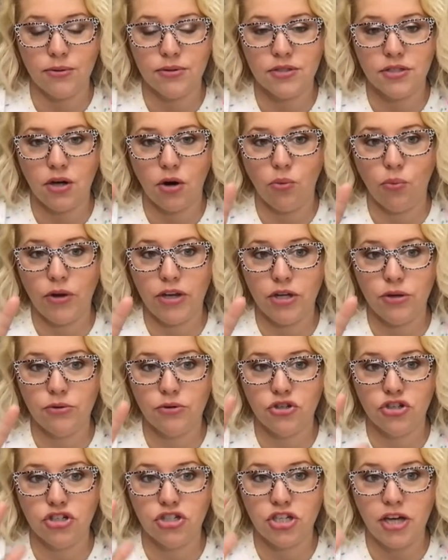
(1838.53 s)
So when you
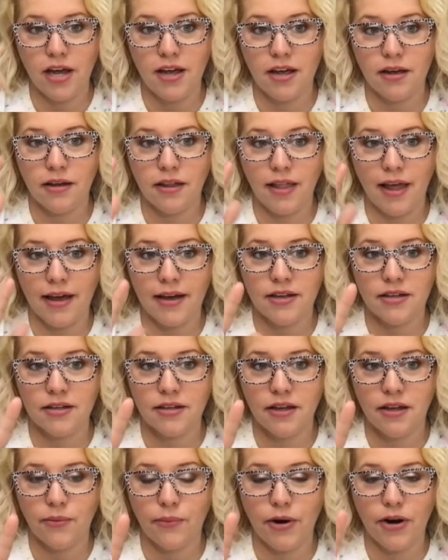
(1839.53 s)
uh, like,
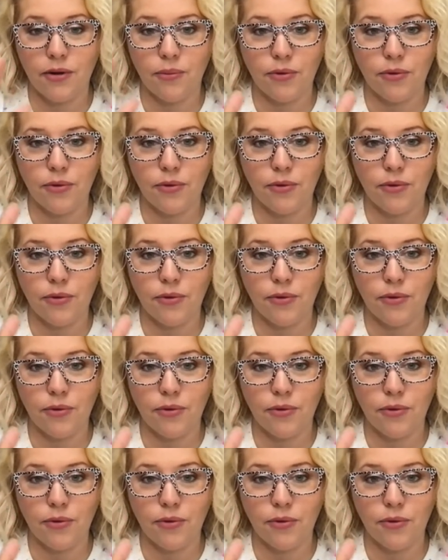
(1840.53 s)
you know, when,